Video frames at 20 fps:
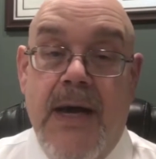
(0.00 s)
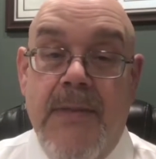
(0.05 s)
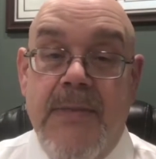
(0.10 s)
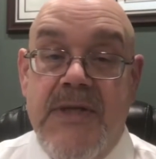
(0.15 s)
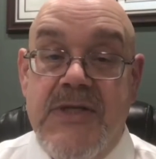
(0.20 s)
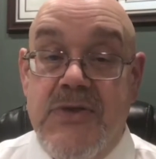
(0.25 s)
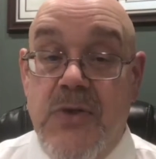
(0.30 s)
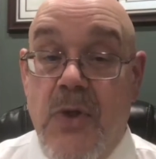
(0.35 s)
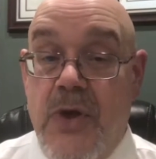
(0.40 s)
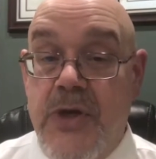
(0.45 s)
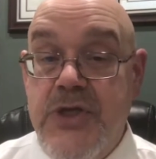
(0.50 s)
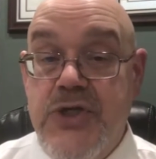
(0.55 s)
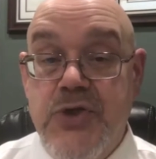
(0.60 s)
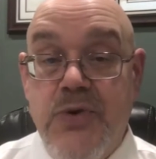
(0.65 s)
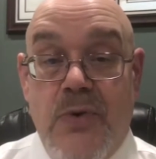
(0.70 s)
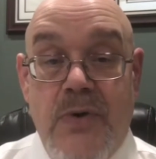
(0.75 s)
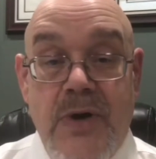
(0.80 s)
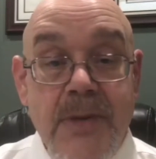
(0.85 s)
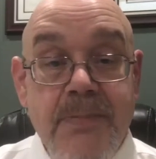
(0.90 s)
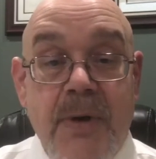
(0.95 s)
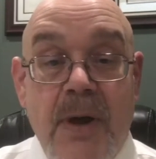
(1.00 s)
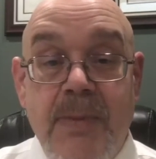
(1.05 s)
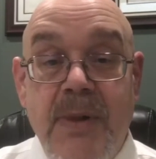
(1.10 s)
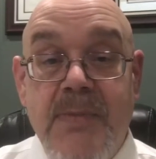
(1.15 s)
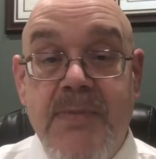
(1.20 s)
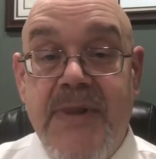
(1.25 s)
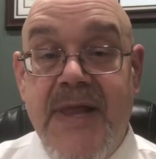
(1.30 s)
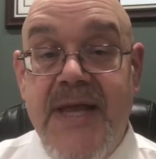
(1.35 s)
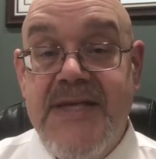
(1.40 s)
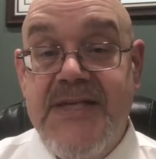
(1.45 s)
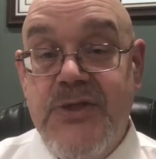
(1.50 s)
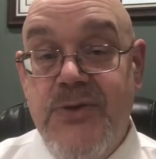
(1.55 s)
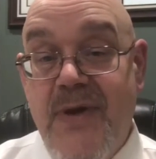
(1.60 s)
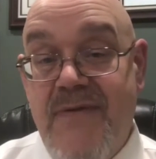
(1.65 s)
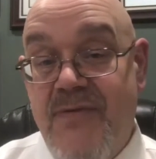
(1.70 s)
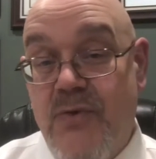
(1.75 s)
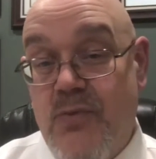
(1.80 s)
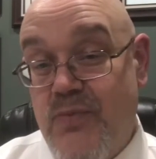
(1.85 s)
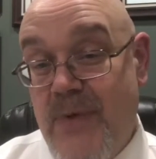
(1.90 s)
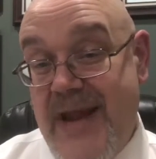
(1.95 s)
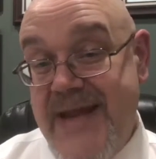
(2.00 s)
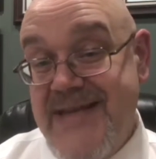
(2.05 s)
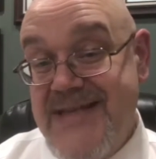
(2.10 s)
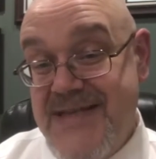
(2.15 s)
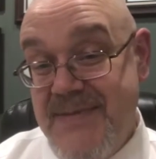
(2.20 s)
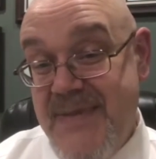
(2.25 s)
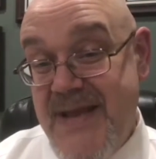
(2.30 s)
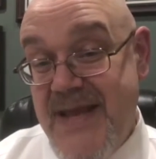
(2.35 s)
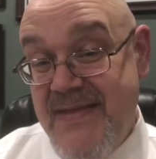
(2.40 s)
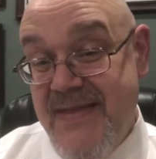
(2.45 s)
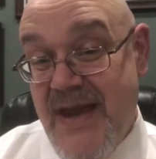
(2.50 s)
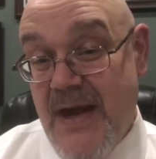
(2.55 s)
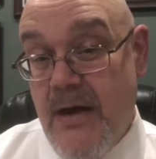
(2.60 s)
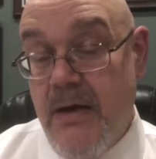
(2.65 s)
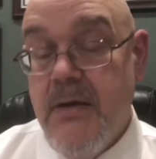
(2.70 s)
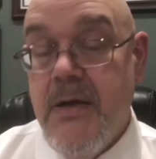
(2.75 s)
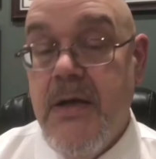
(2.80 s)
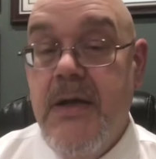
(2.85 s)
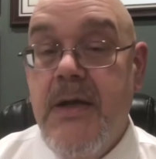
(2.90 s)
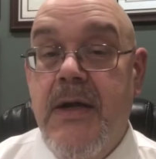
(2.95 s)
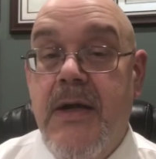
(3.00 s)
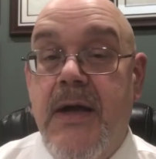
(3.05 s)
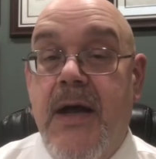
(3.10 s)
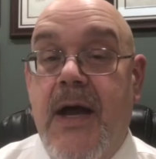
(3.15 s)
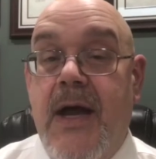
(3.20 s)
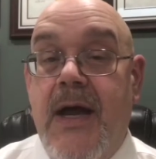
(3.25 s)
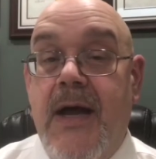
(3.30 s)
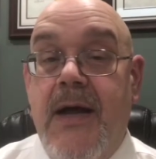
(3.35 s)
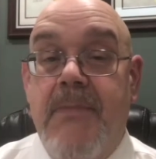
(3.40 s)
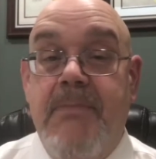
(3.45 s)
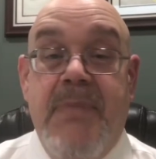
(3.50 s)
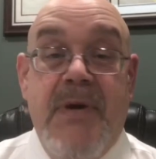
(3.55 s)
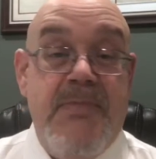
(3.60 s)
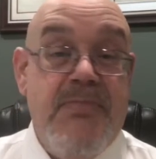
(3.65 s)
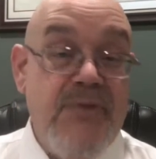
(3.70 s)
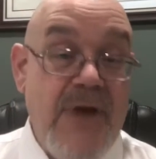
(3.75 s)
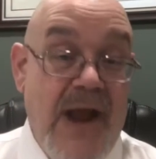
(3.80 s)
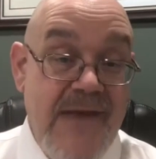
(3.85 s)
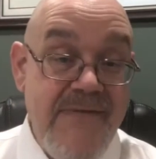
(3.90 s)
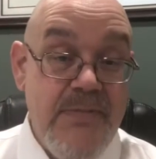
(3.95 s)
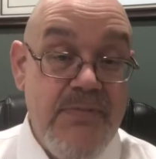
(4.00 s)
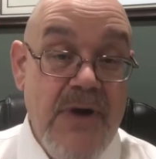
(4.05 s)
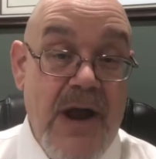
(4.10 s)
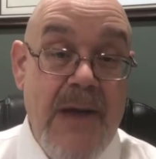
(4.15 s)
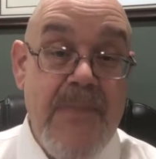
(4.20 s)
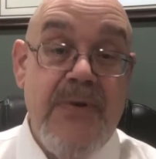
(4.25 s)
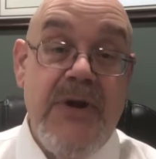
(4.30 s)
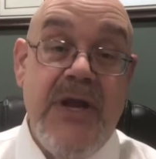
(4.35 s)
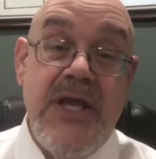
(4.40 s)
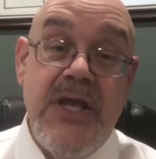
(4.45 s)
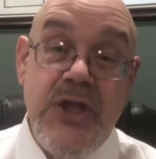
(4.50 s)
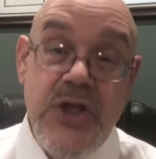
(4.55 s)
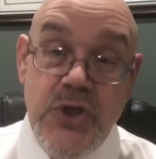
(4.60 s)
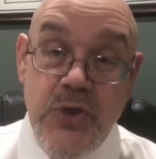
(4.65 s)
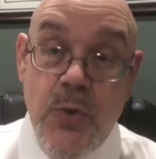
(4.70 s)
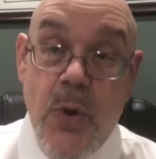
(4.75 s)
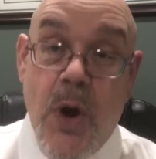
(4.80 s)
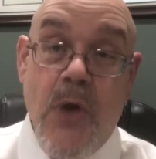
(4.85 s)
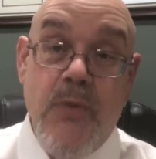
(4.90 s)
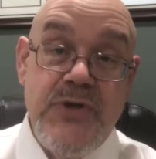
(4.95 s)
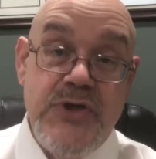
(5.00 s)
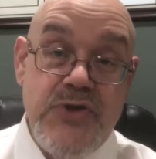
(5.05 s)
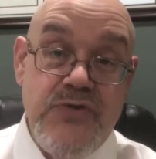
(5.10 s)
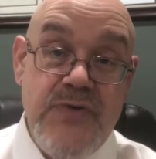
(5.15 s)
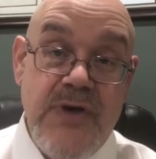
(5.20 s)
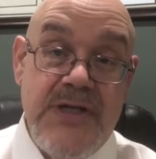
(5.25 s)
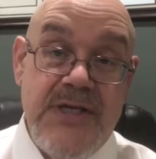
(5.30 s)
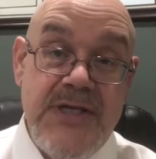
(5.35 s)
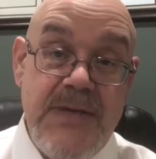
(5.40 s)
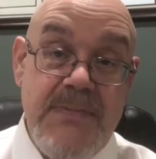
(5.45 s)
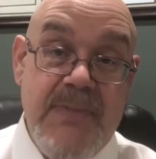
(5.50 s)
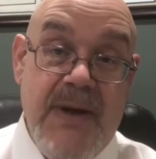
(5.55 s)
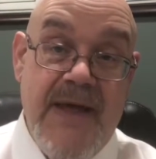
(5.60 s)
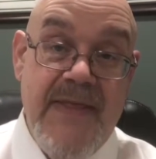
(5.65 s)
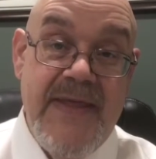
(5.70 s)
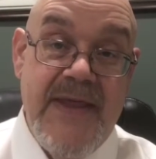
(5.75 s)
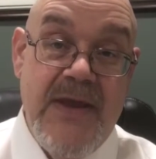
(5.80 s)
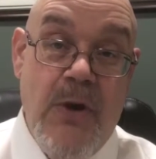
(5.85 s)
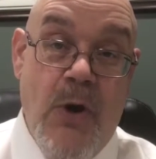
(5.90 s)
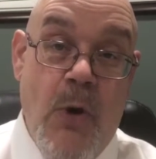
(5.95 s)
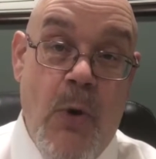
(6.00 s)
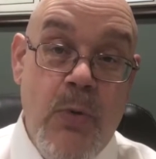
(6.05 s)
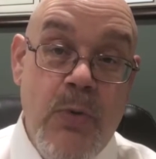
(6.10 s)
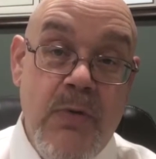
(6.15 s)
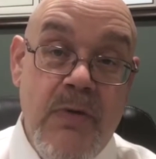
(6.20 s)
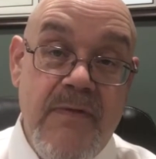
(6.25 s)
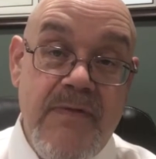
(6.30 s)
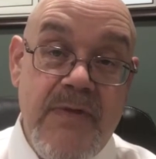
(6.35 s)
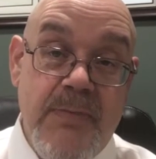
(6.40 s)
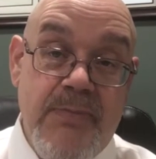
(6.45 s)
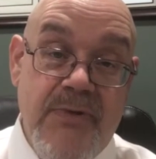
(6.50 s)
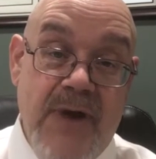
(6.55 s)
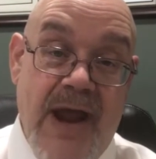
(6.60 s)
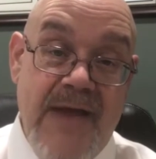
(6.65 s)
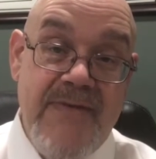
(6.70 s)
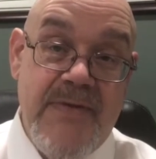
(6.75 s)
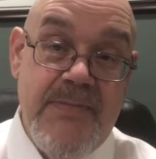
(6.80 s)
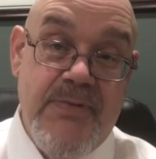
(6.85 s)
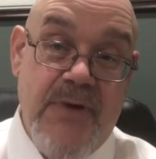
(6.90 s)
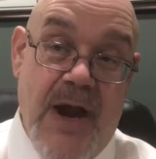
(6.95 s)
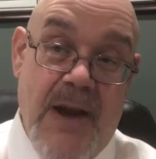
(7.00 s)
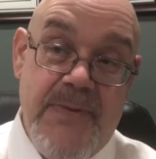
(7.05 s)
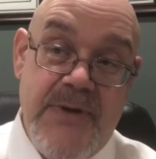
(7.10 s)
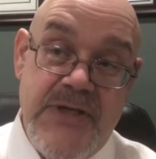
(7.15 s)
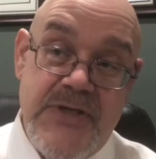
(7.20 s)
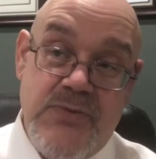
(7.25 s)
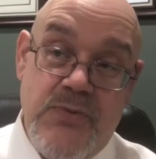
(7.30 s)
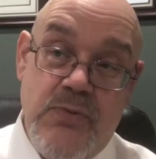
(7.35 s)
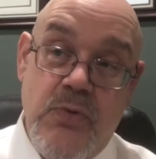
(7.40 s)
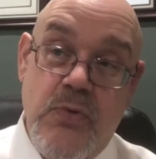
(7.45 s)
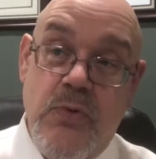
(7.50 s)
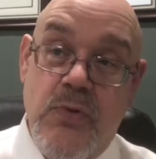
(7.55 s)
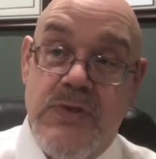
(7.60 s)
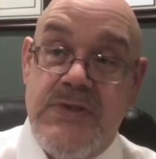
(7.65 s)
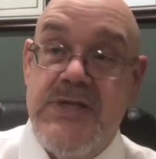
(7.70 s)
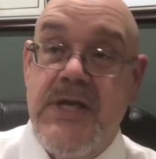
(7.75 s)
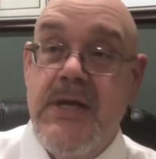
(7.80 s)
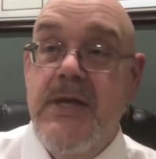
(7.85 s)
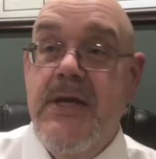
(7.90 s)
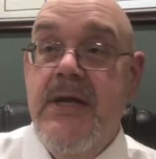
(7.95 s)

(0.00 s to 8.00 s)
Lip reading: as long as you're in a public place and you have the right to be there. But private property, you are restricted by the owner of the private property's rules.